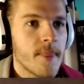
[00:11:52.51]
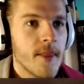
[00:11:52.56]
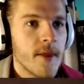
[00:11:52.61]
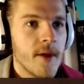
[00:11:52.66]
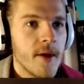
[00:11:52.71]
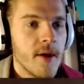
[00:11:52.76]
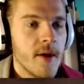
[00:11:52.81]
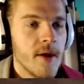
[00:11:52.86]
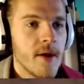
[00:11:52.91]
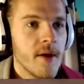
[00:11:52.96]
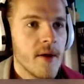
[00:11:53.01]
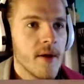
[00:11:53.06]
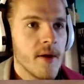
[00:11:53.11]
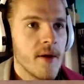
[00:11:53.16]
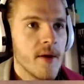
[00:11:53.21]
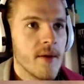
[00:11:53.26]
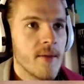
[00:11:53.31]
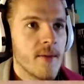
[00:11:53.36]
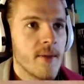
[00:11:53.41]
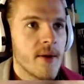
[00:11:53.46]

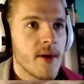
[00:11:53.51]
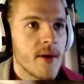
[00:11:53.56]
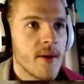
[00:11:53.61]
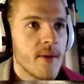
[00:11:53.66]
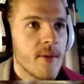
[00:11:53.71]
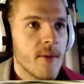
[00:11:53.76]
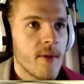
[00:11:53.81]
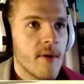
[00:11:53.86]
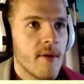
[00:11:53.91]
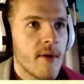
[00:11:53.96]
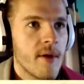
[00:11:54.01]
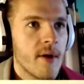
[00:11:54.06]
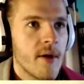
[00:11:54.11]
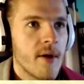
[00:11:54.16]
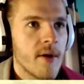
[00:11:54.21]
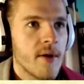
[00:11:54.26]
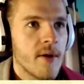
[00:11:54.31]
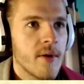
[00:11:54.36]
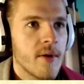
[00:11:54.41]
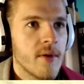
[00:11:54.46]
Hey, mom, where are
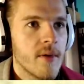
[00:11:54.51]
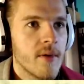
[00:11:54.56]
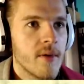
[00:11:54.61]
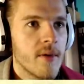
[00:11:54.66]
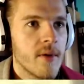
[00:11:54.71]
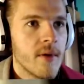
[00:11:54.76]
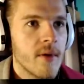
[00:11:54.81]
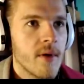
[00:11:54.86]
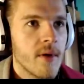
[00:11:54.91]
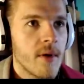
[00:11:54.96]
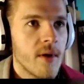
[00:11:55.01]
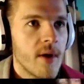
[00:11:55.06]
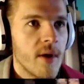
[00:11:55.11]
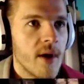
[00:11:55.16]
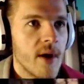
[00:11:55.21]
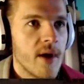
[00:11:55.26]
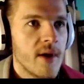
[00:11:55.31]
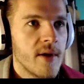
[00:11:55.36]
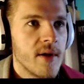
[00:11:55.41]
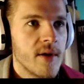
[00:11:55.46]
you?
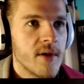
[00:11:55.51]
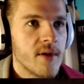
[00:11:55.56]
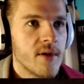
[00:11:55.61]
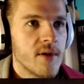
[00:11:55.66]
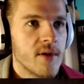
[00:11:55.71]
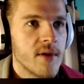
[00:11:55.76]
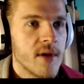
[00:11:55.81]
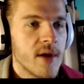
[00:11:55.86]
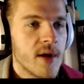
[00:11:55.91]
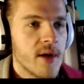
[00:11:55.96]
I need to tell